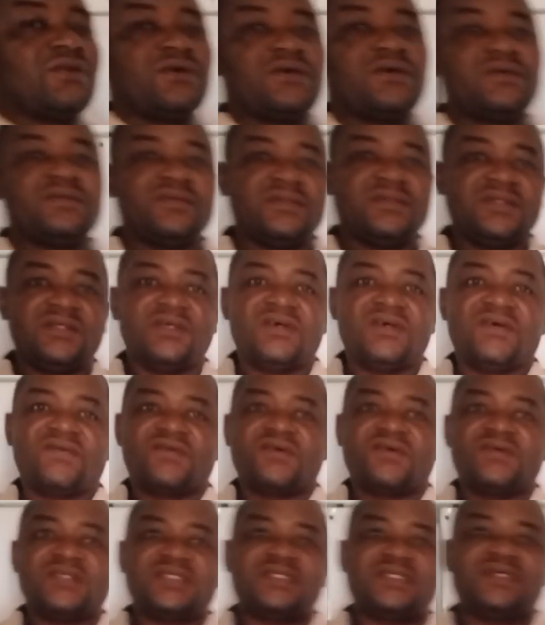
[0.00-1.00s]
law
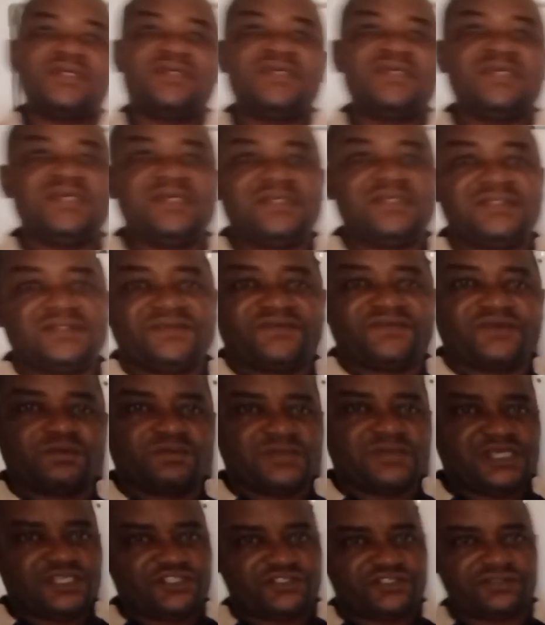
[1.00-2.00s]
of constant heat
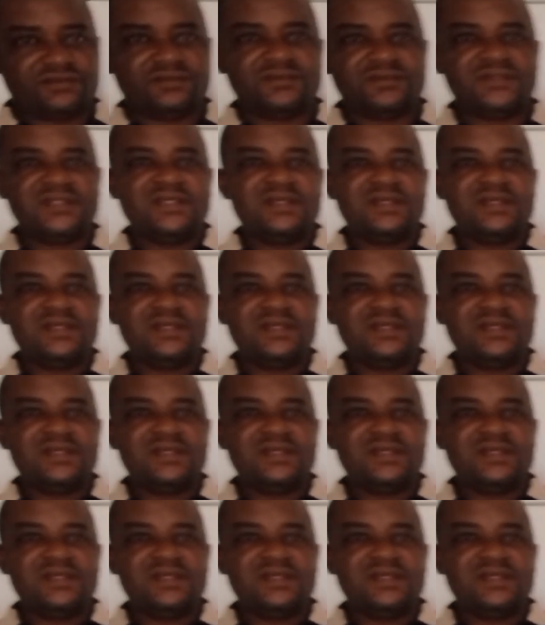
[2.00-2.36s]
formation.